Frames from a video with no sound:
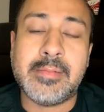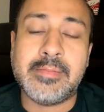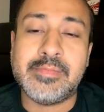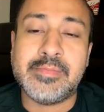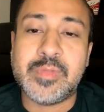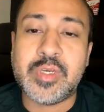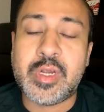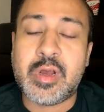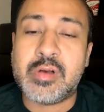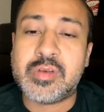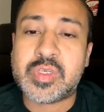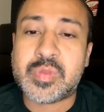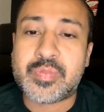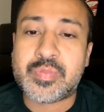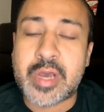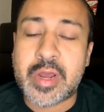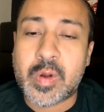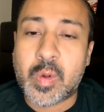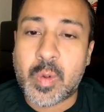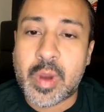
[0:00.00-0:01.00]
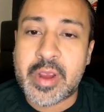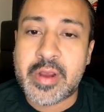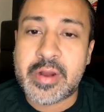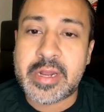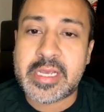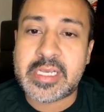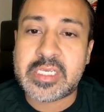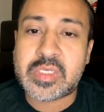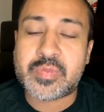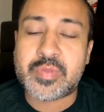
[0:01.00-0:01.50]
you know, spread
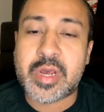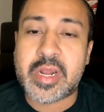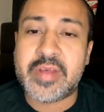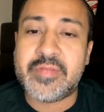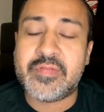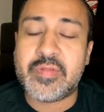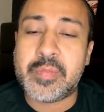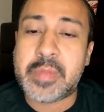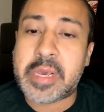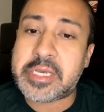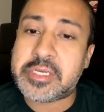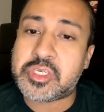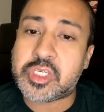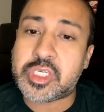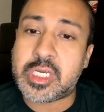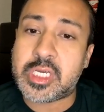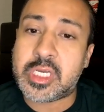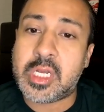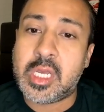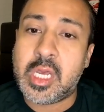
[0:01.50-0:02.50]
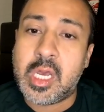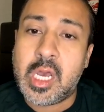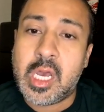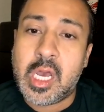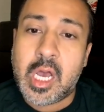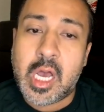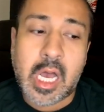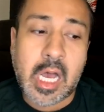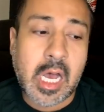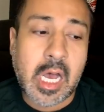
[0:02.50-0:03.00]
awareness, spread information
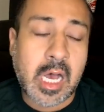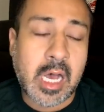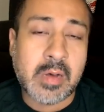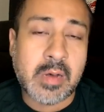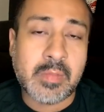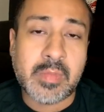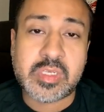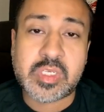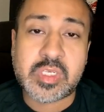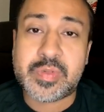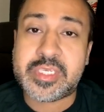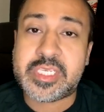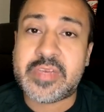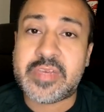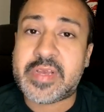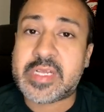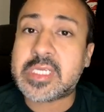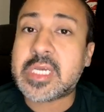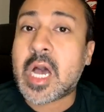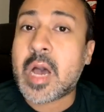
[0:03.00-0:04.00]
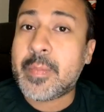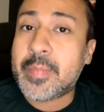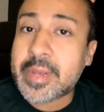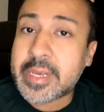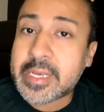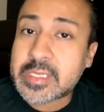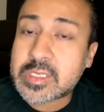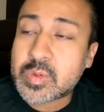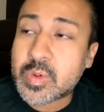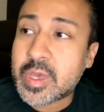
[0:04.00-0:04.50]
on specific
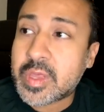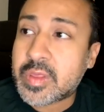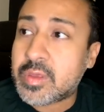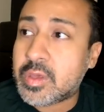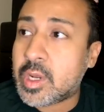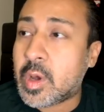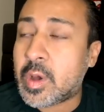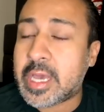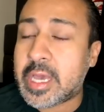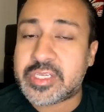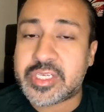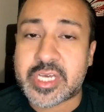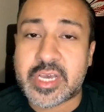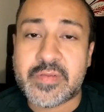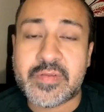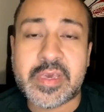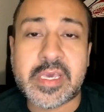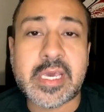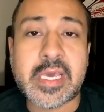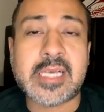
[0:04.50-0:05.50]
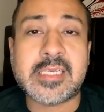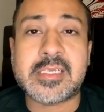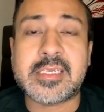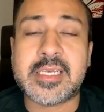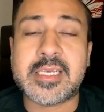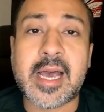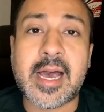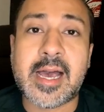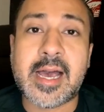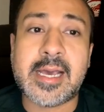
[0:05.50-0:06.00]
topics with, you know, HIV,
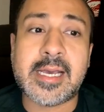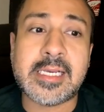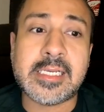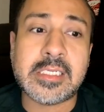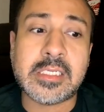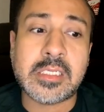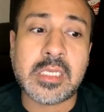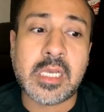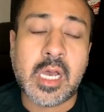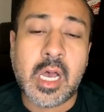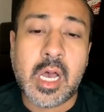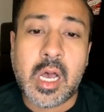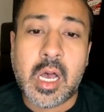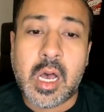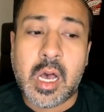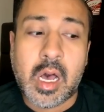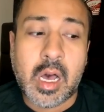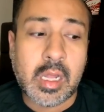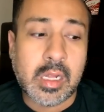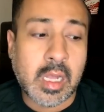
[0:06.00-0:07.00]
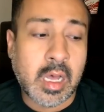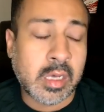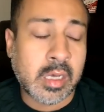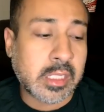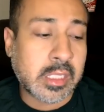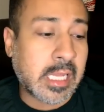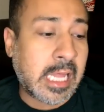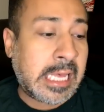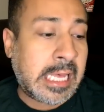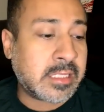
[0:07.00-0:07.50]
STIs, along the
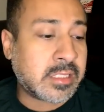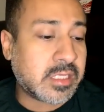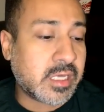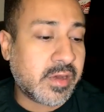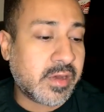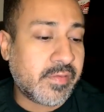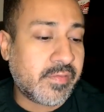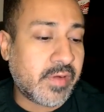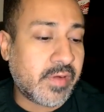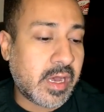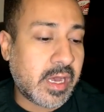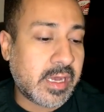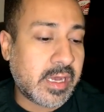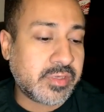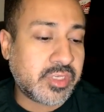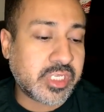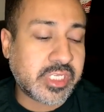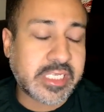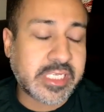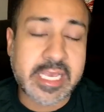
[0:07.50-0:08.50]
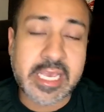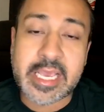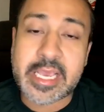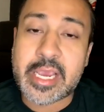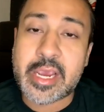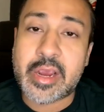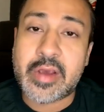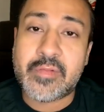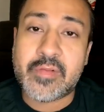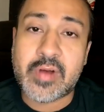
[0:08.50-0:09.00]
lines of just taking
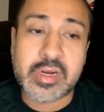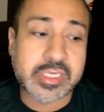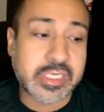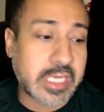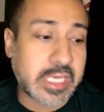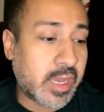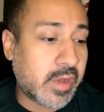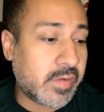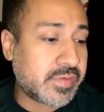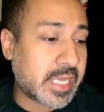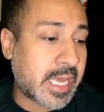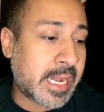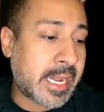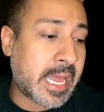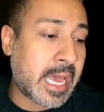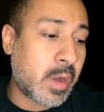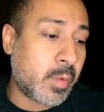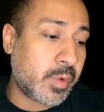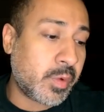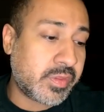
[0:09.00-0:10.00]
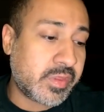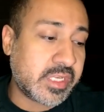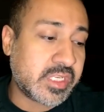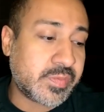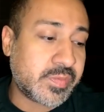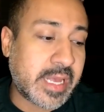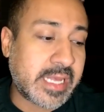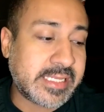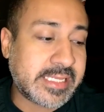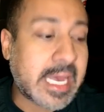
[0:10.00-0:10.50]
care of ourselves. And now with this
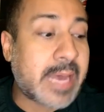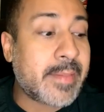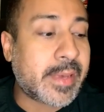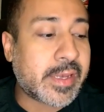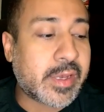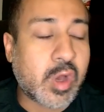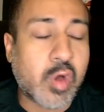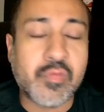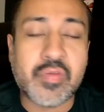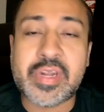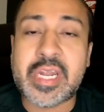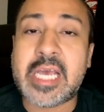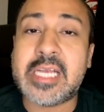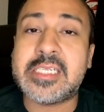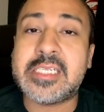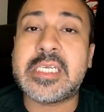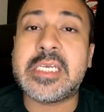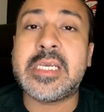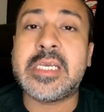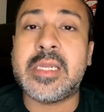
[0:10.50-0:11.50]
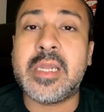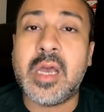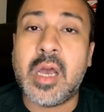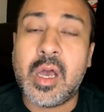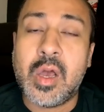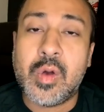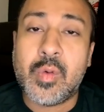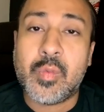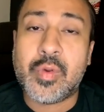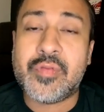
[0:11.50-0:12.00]
pandemic, COVID-19,
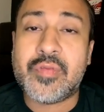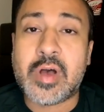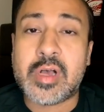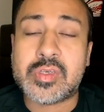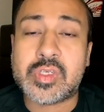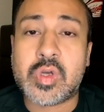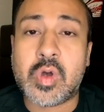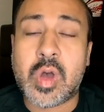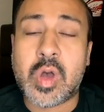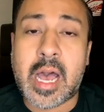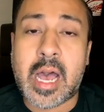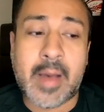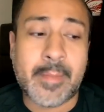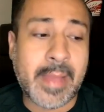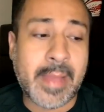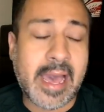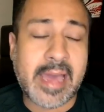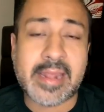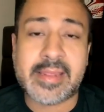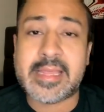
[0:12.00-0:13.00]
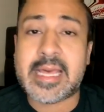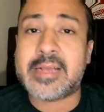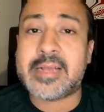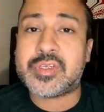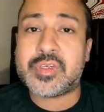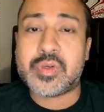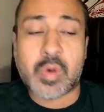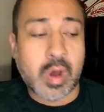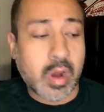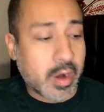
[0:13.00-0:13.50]
we've also added that
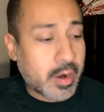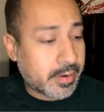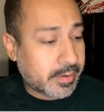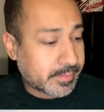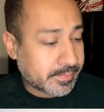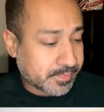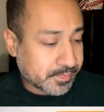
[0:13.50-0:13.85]
to our